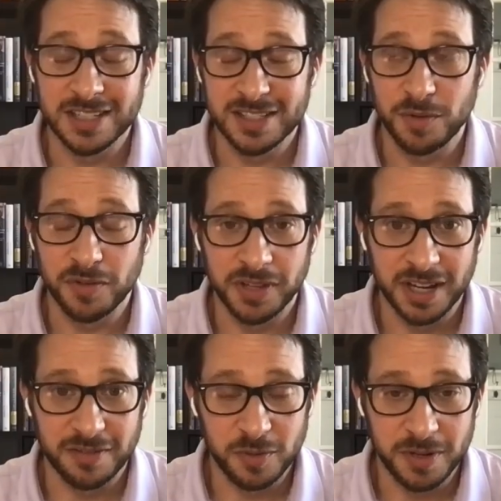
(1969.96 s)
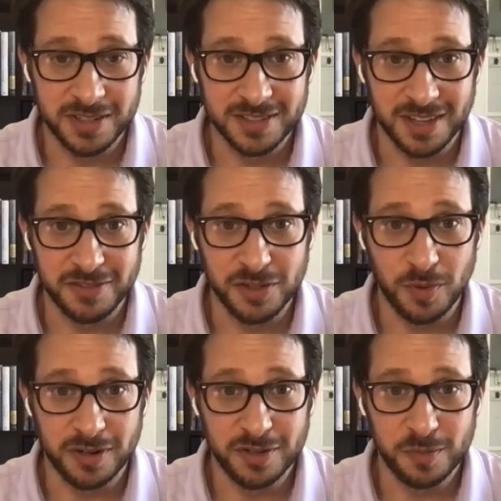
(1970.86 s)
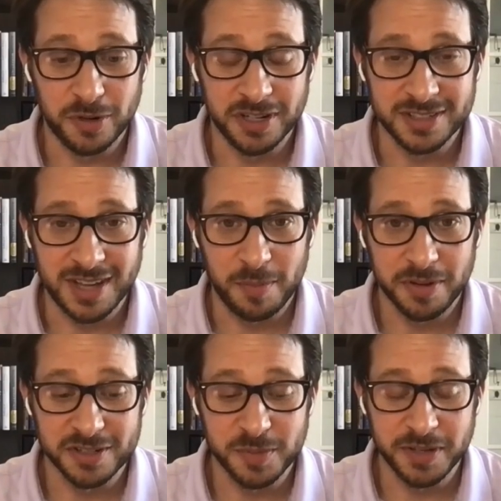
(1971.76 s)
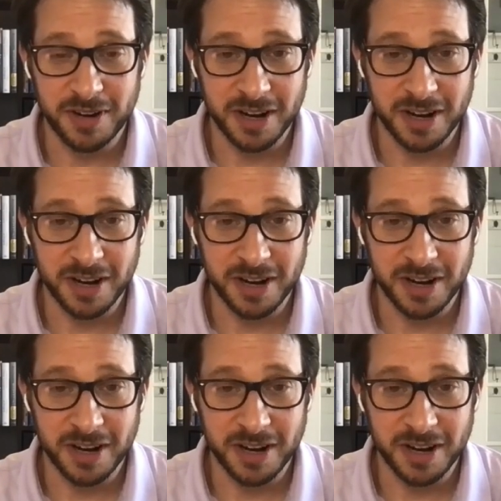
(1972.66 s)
Leslie, we've only got a few minutes left. Do you want to do burning topic or speed